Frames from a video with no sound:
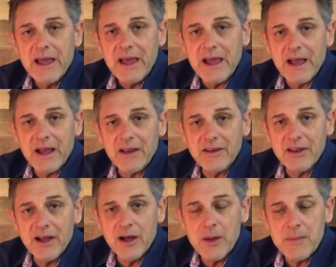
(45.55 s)

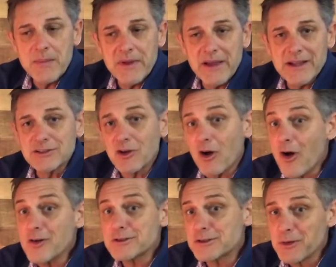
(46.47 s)
And it's
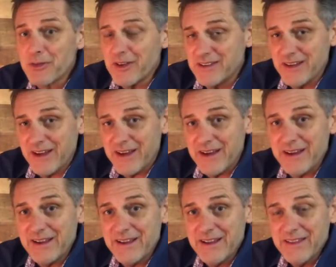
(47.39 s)
also the
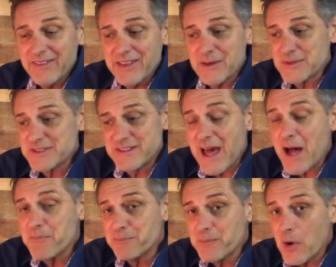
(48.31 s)
day that it was
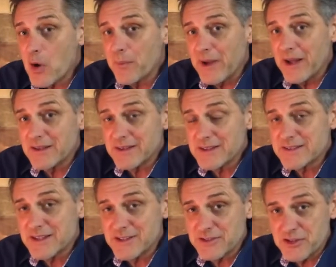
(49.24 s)
that moment. It
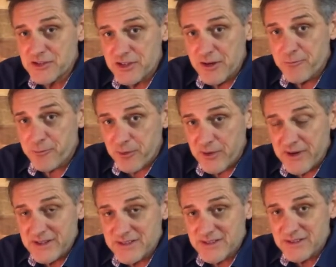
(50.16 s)
says the chief
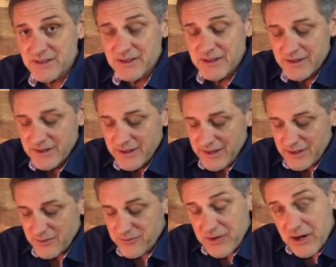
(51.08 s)
priests and
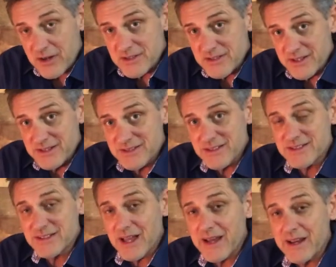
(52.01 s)
the Pharisees
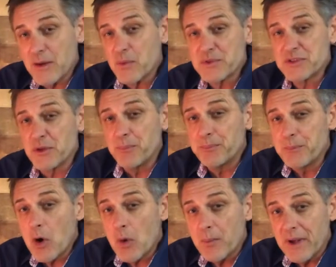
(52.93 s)
decided it was the
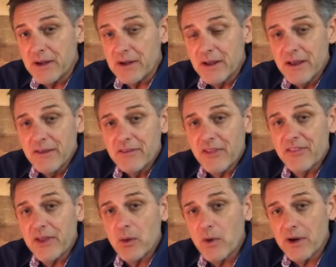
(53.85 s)
moment that
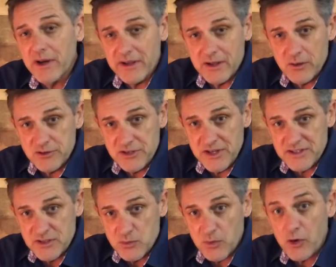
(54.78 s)
they wanted to kill
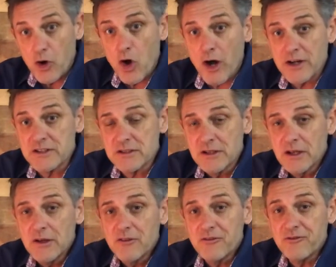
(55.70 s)
Jesus, where their hearts
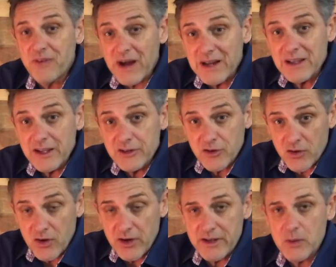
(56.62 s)
finally
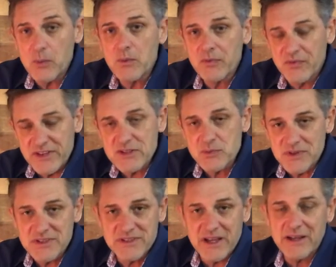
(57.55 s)
turned. This
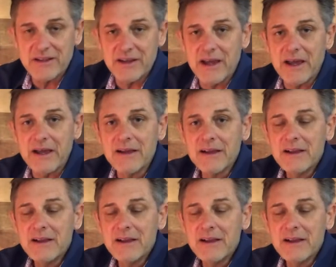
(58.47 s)
was that day.